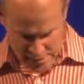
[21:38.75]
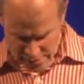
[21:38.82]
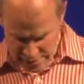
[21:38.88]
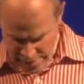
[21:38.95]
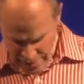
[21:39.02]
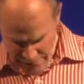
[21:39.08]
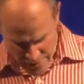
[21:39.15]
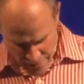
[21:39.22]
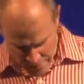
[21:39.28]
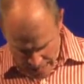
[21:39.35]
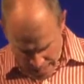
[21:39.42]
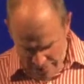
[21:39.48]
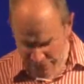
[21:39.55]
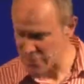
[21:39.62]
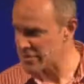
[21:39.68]
gave up
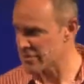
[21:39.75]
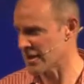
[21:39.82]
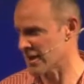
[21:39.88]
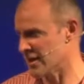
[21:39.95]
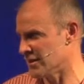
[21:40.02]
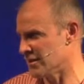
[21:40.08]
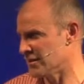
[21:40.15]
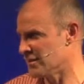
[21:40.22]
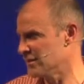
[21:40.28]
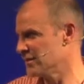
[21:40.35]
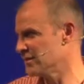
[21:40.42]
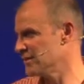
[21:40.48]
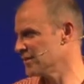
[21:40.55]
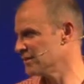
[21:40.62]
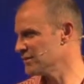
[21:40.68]
everything
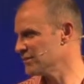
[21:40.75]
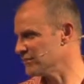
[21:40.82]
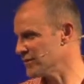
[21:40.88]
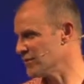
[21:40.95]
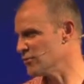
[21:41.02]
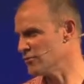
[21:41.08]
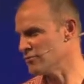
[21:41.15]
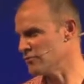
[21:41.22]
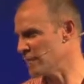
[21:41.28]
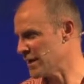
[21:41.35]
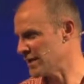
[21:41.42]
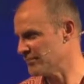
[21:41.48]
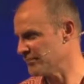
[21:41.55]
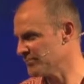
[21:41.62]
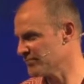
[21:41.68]
for you and for
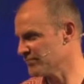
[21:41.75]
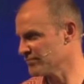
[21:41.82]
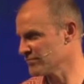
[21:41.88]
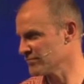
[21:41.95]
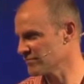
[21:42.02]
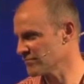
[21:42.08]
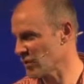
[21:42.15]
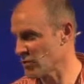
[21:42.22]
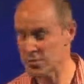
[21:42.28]
me. We